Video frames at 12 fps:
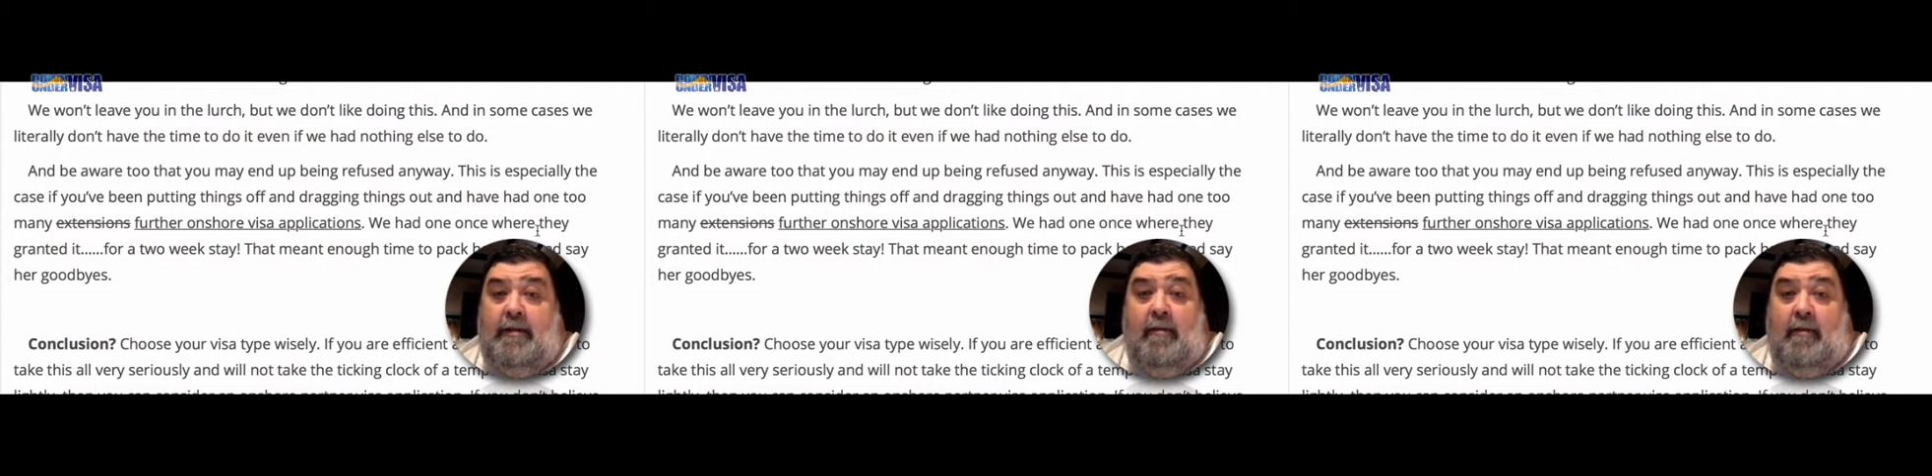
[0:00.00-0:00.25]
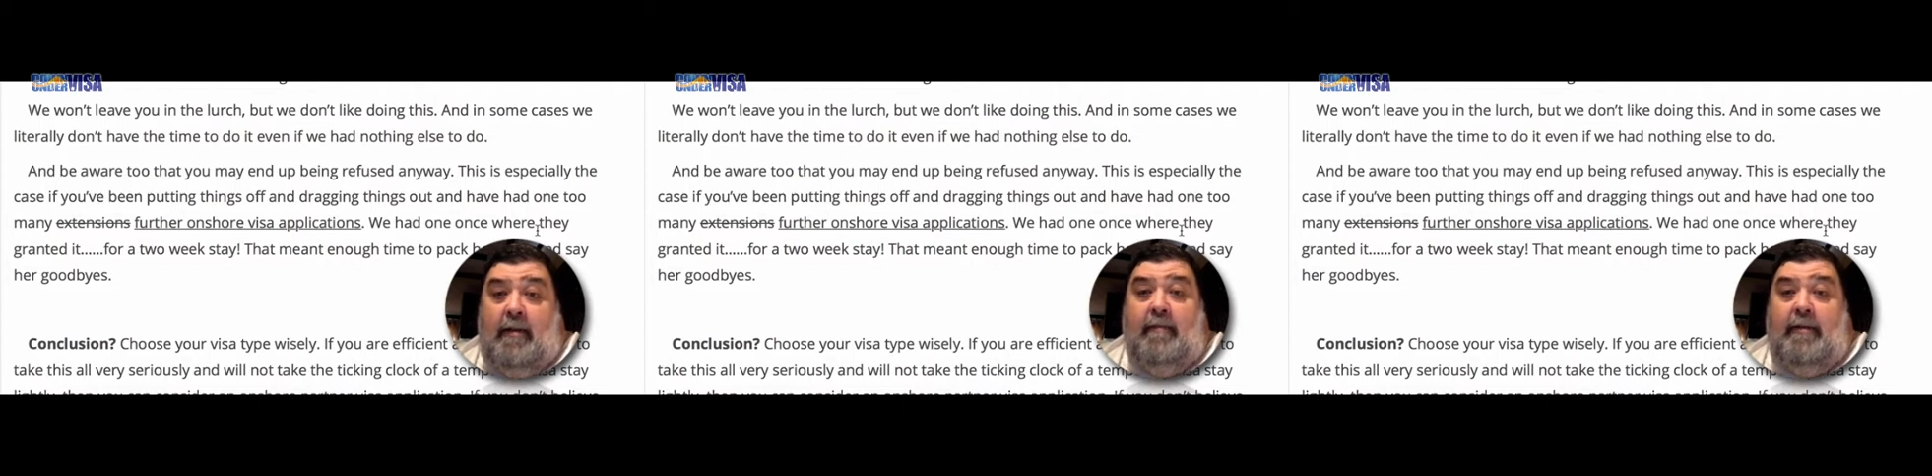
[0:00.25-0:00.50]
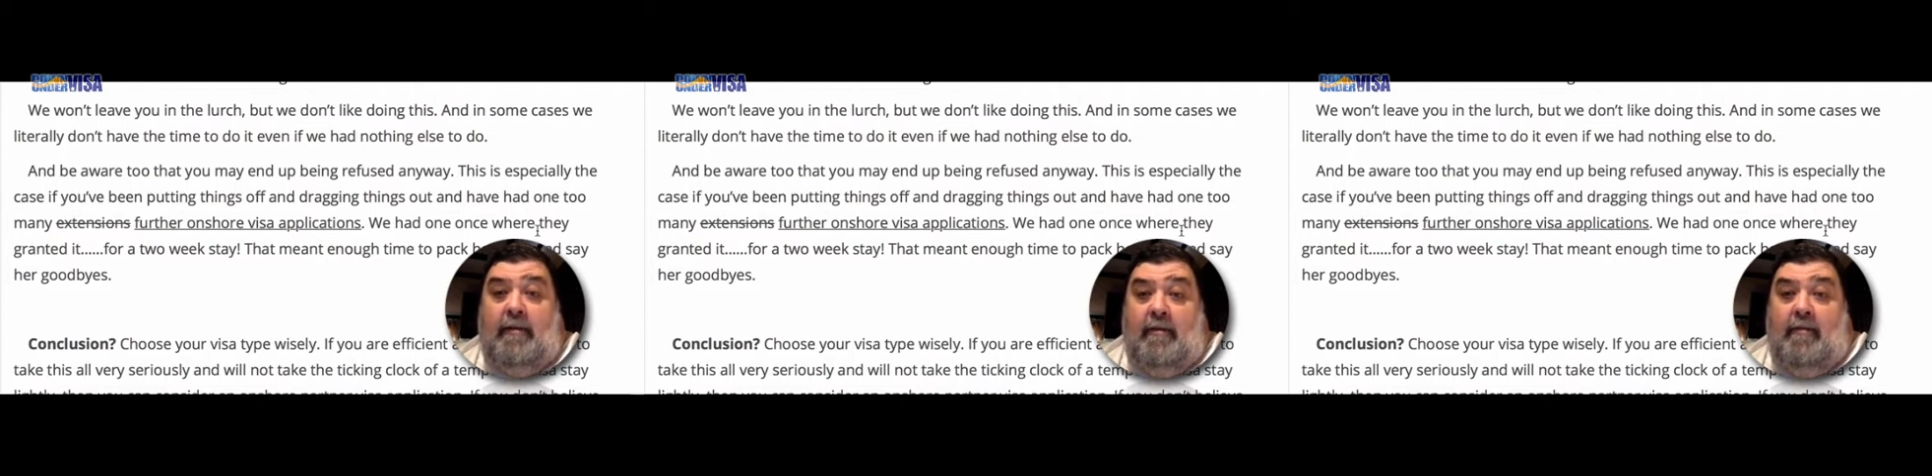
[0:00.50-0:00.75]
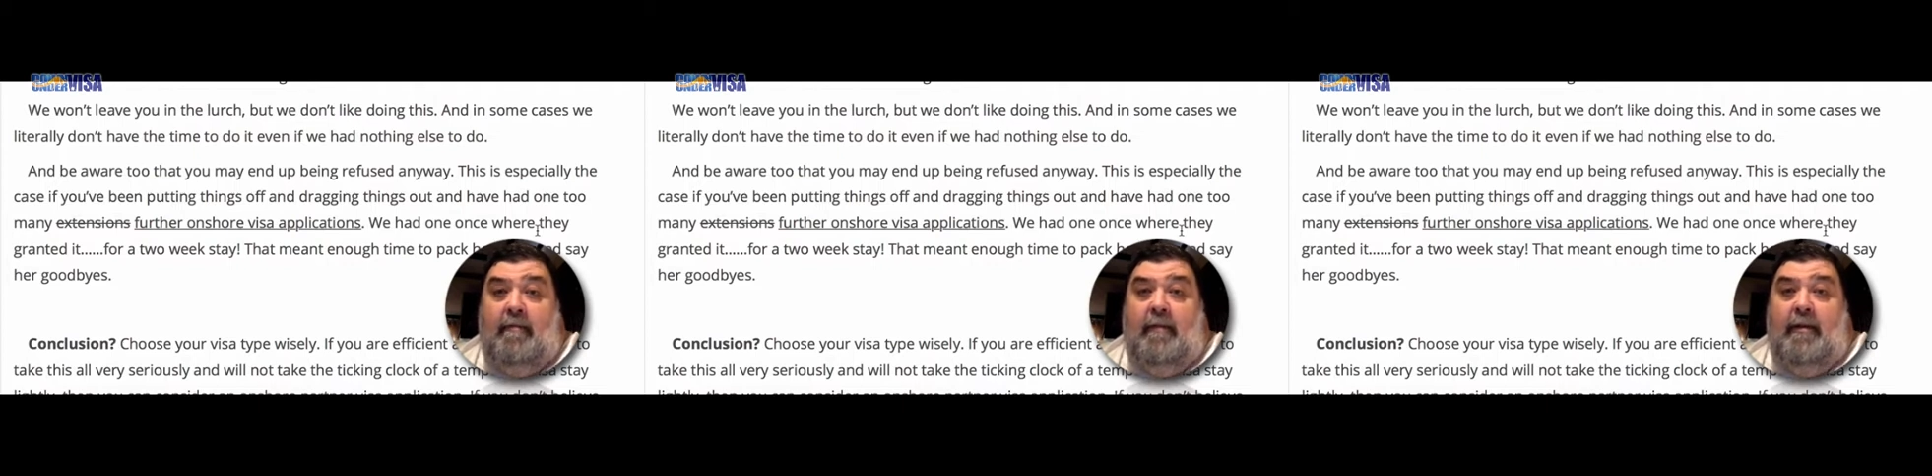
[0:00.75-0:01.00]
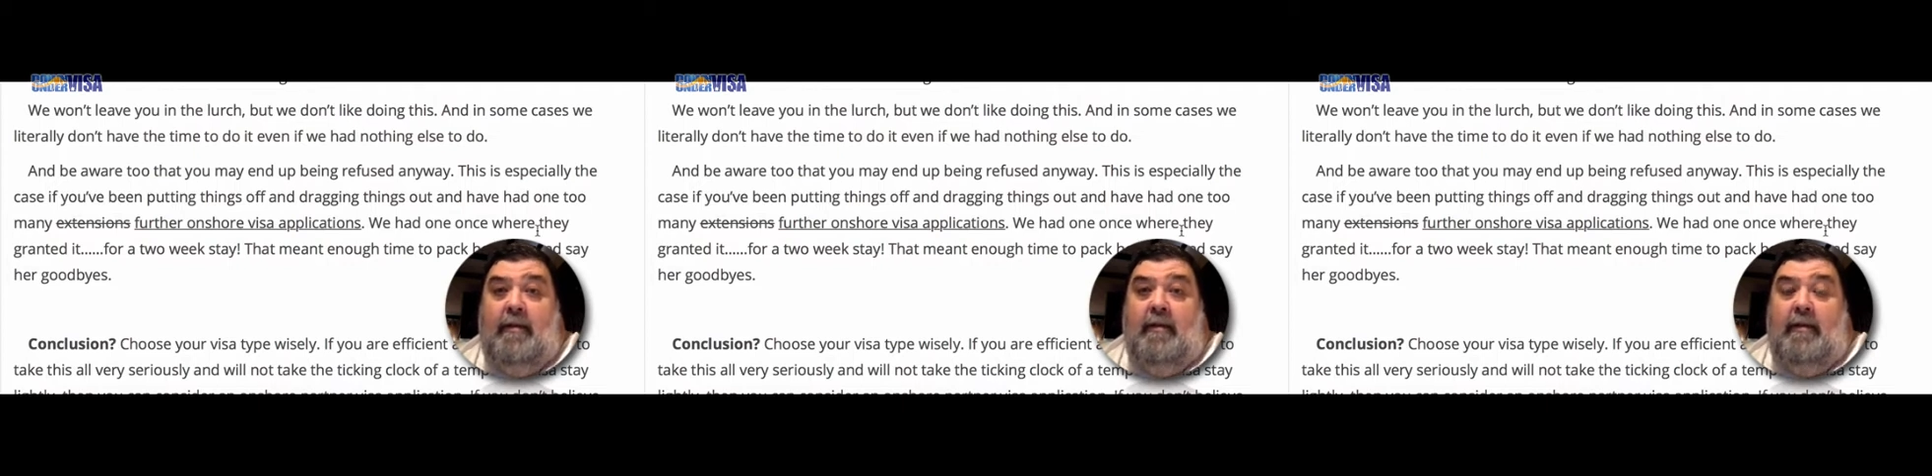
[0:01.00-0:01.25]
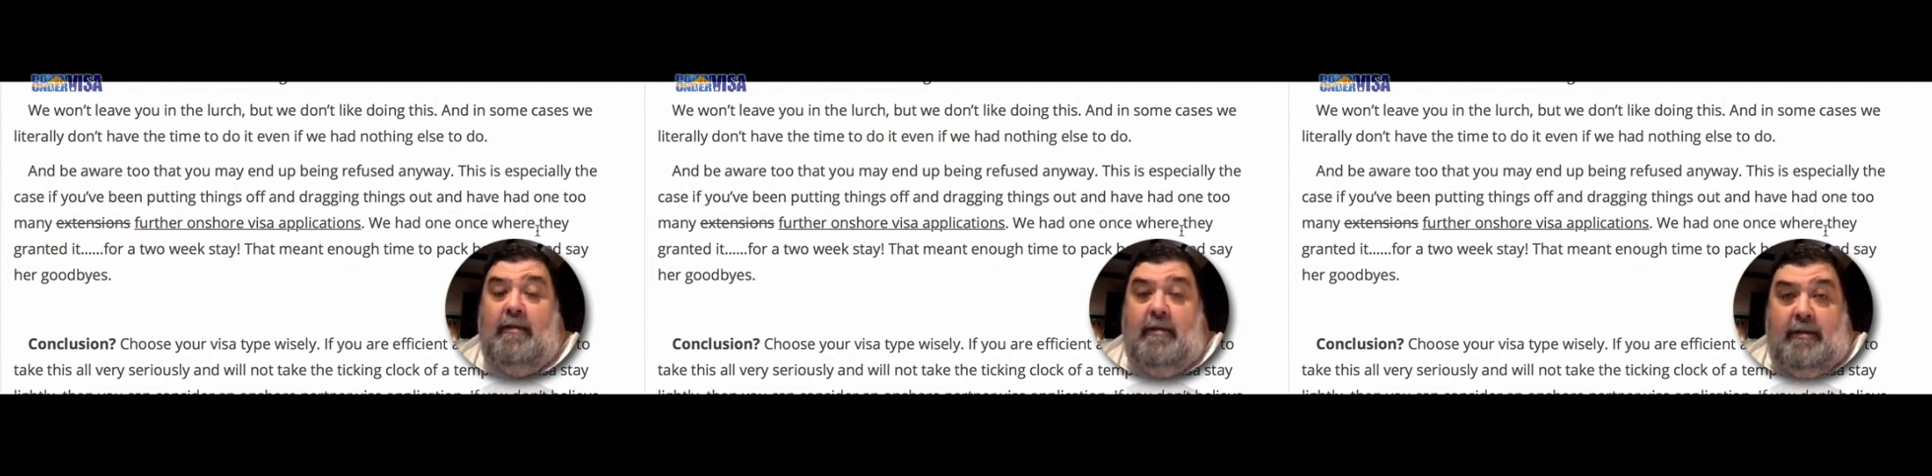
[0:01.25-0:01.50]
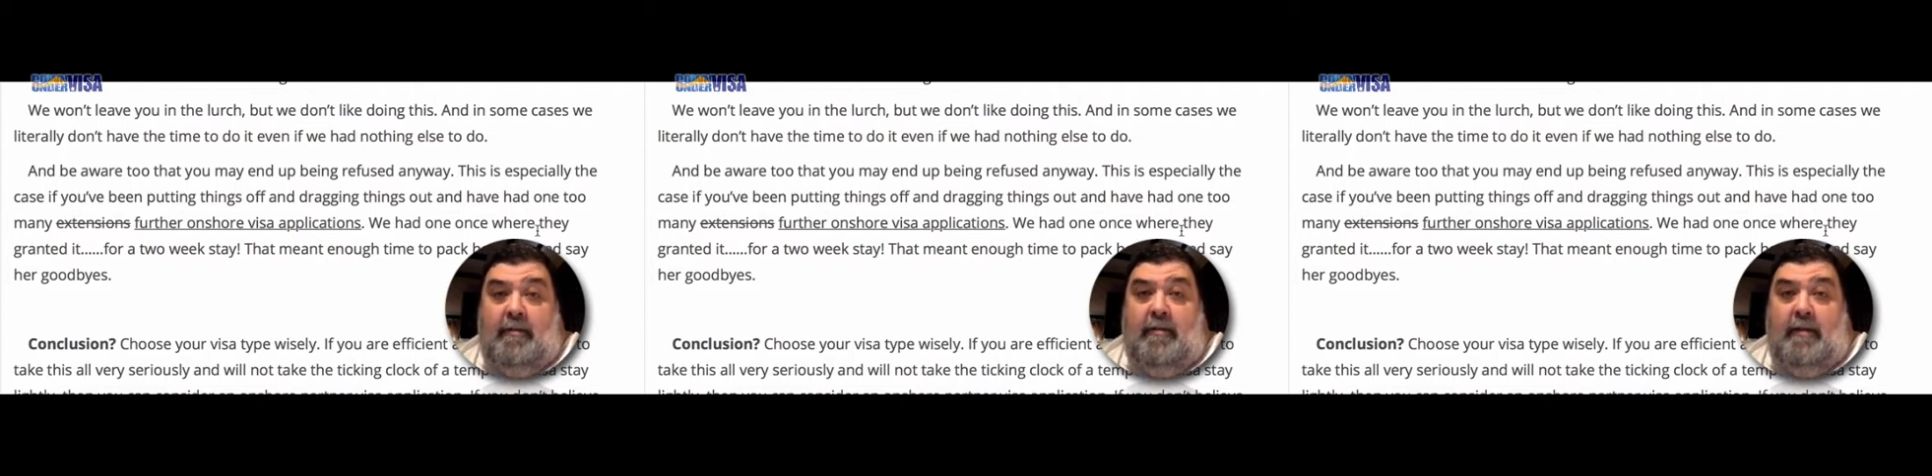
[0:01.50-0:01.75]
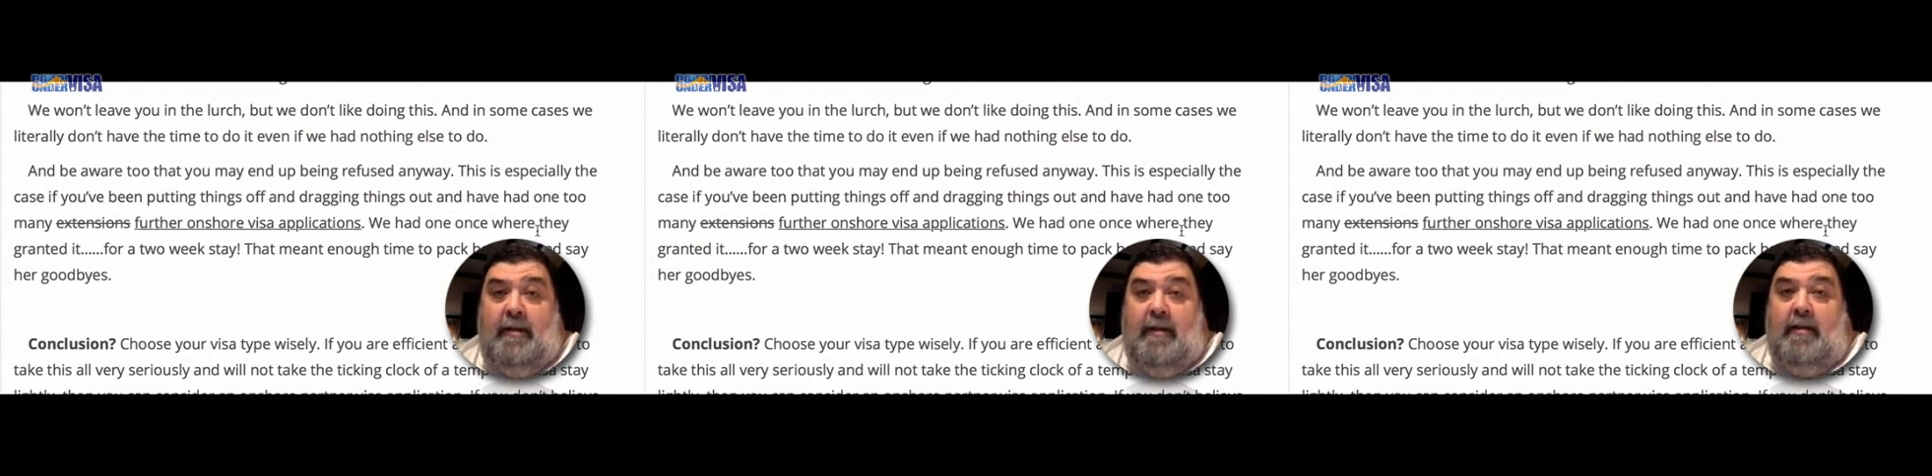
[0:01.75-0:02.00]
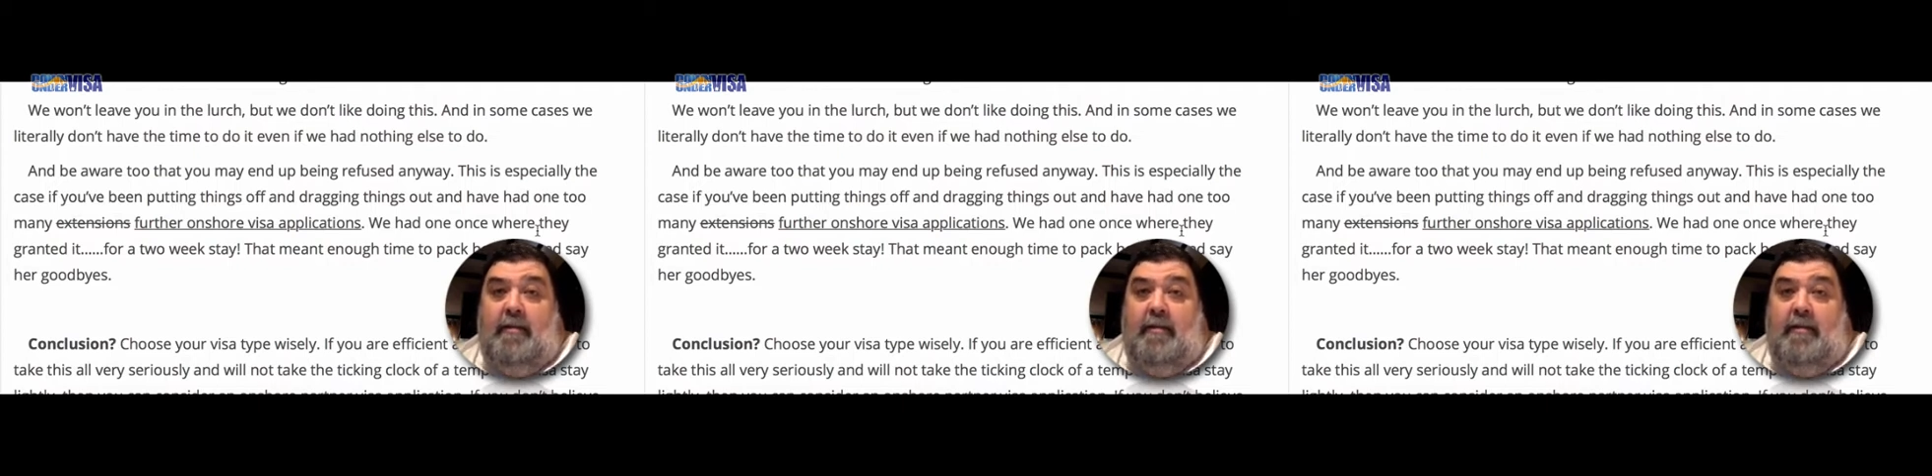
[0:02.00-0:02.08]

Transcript: not had the time to do it.